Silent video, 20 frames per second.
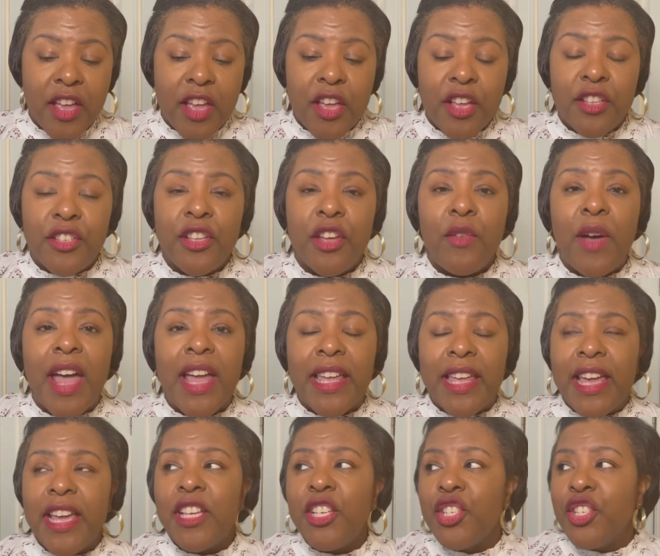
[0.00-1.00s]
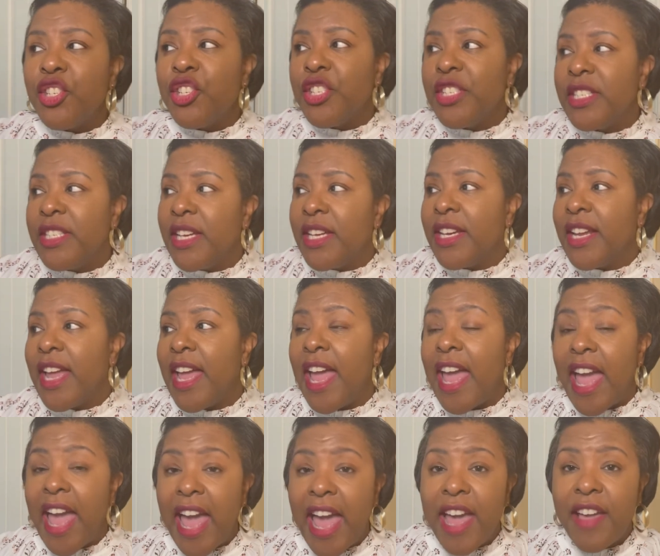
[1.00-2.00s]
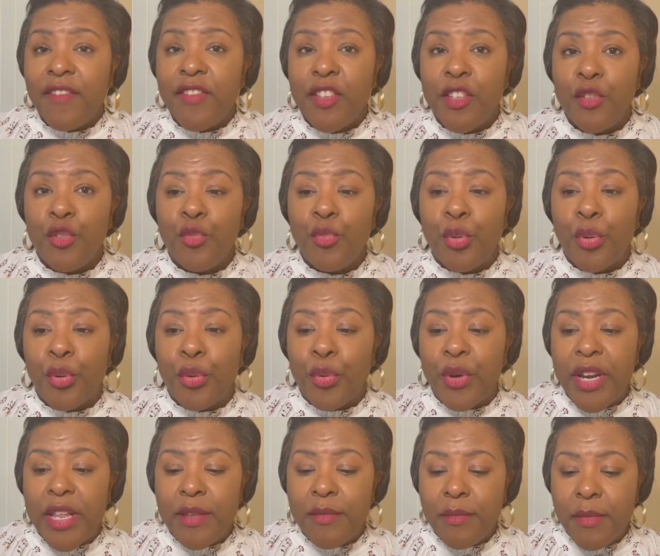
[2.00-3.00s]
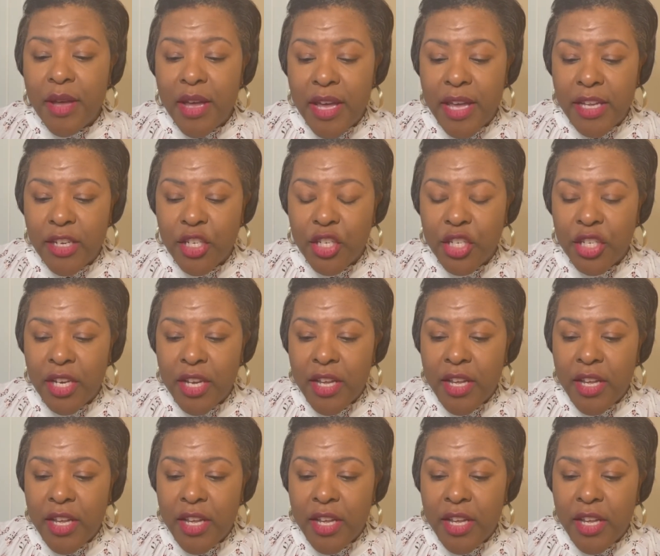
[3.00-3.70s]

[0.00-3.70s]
So I guess you're just gonna have to pretty much,